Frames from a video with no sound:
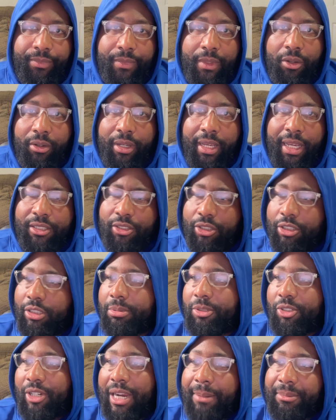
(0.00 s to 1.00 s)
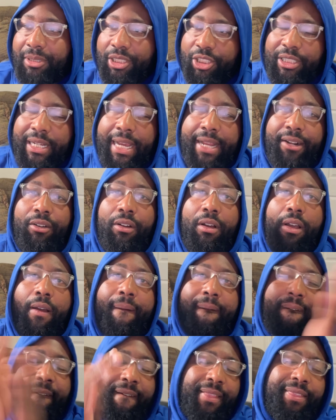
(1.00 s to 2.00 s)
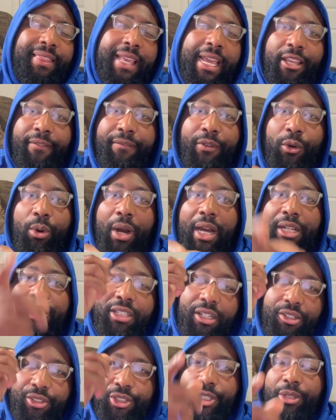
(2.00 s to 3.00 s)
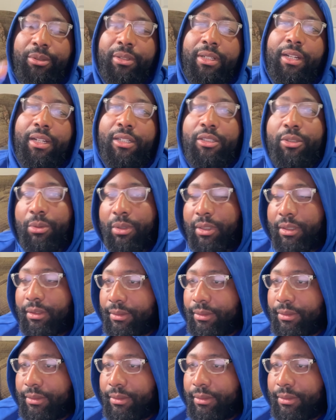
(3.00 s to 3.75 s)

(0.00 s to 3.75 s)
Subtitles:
Okay, so subscribe to the channel. Thank you for watching. I'll see you in the next one.